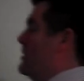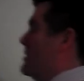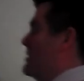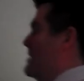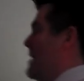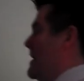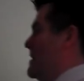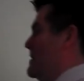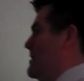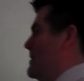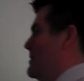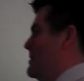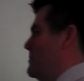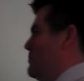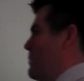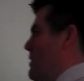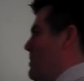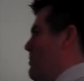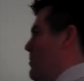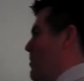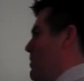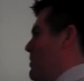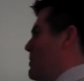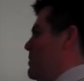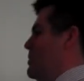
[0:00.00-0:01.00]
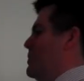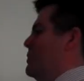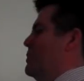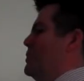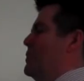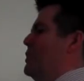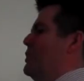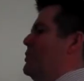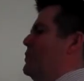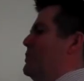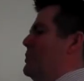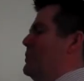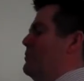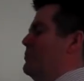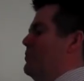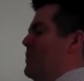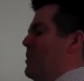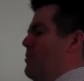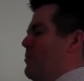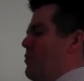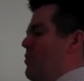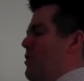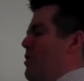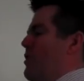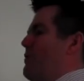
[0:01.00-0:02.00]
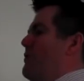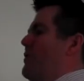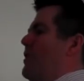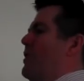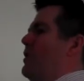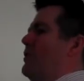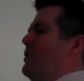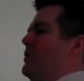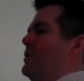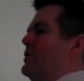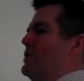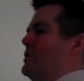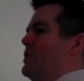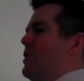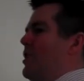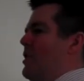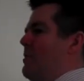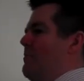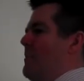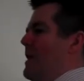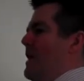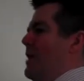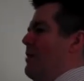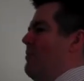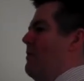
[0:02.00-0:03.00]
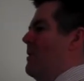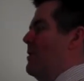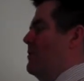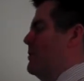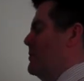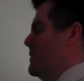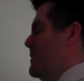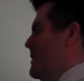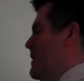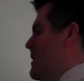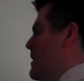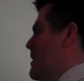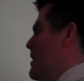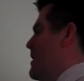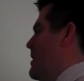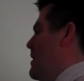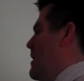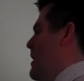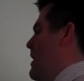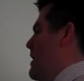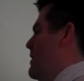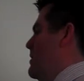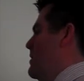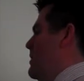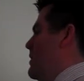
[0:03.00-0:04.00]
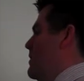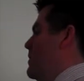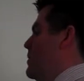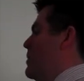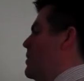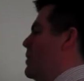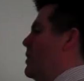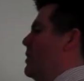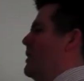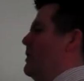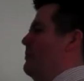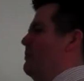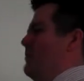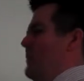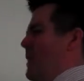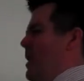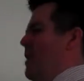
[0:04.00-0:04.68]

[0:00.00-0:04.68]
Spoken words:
the settings whereby you can choose the profile and the design background, and you can